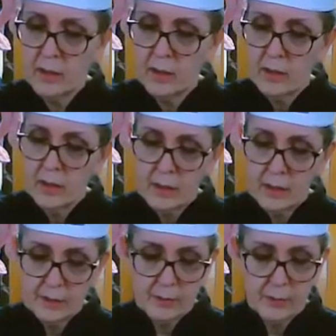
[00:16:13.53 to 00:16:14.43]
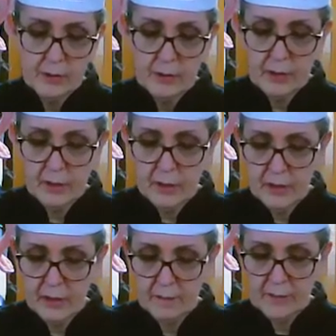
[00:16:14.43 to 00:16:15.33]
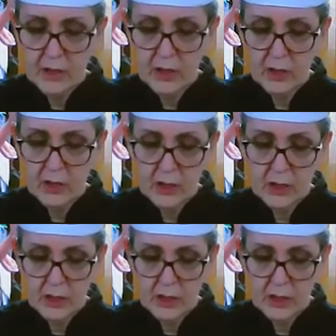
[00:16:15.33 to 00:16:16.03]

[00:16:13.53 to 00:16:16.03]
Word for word: Okay, so we're going to get our gloves on.